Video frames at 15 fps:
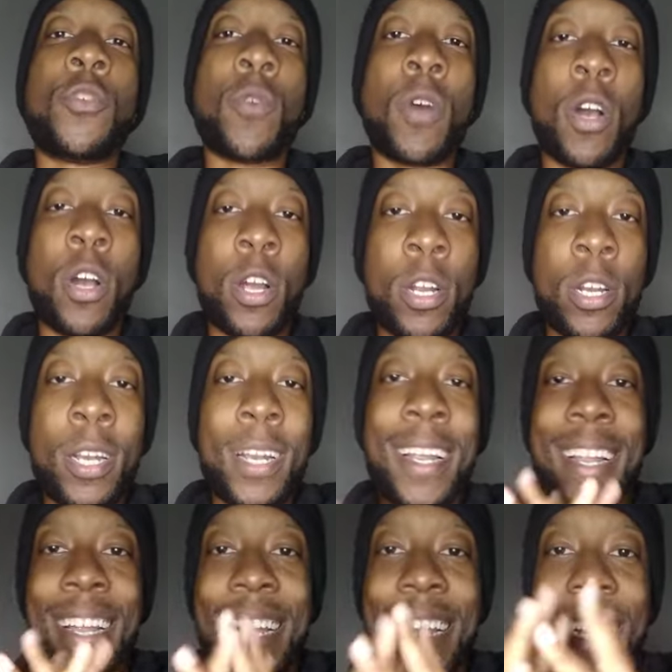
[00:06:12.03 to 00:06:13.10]
you are
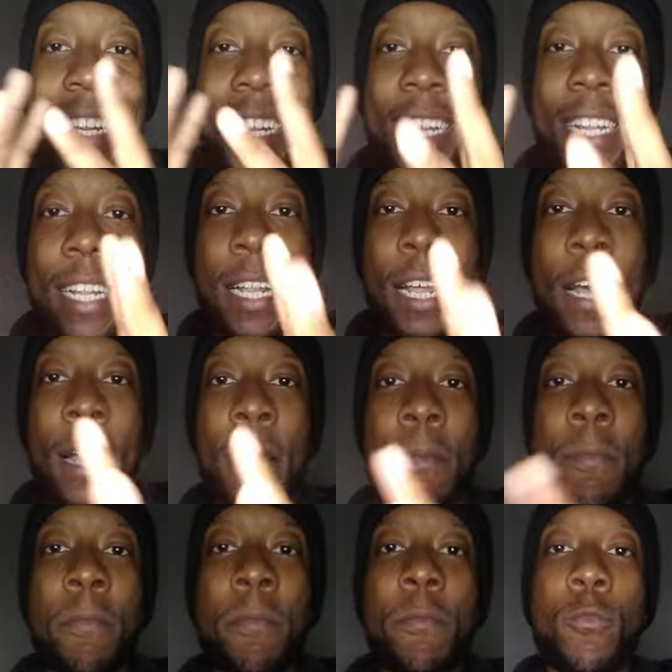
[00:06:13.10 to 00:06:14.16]

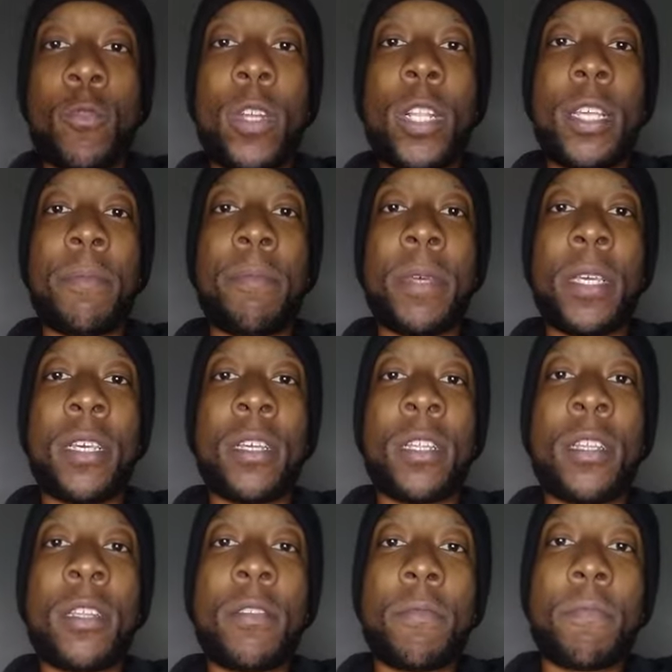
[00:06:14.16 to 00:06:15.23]
um, really
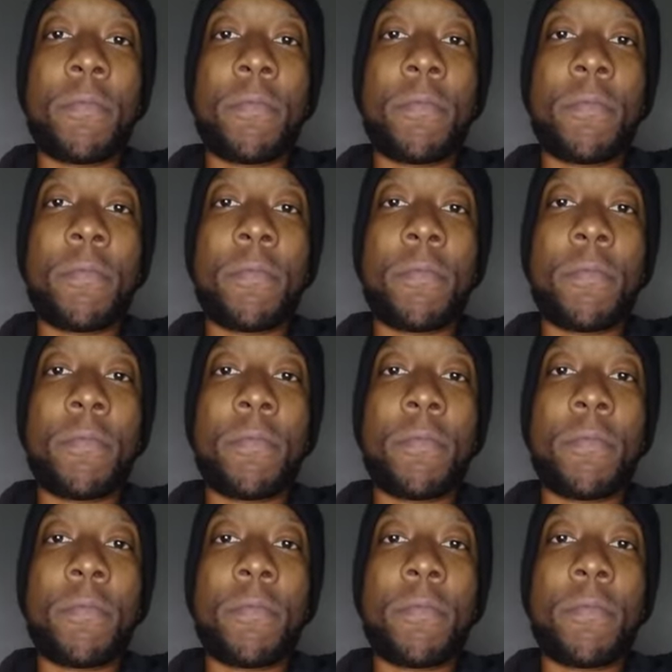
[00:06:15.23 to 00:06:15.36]
being,